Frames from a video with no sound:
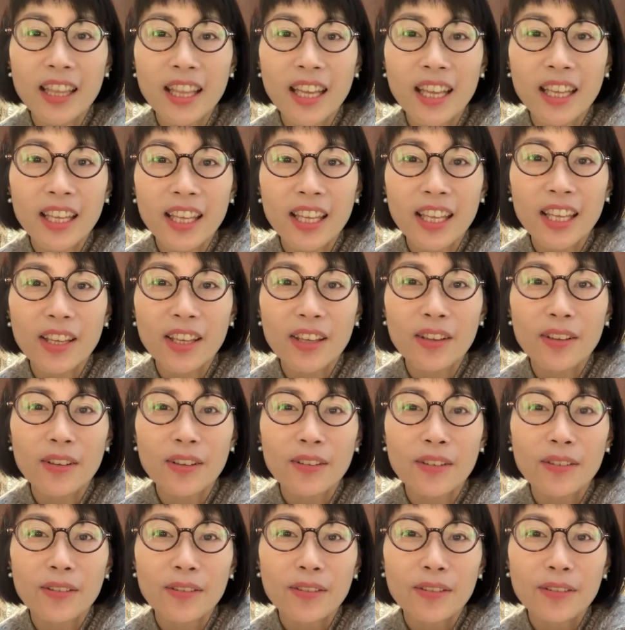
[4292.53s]
Thank
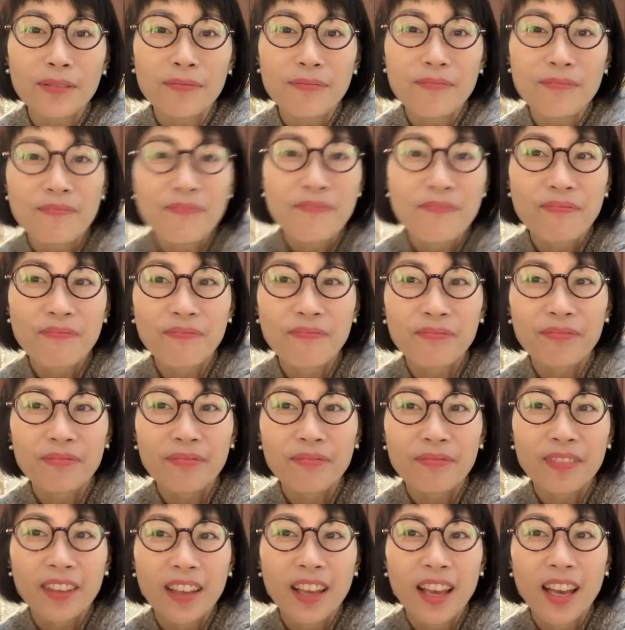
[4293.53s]
you.
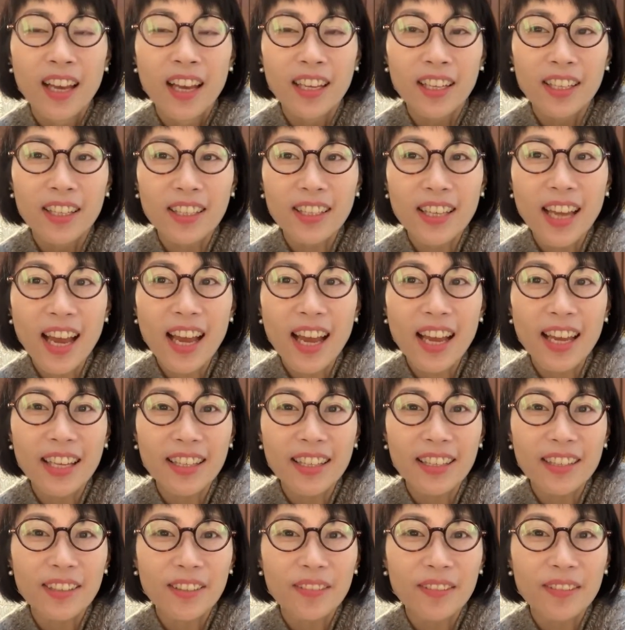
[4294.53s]
Good night.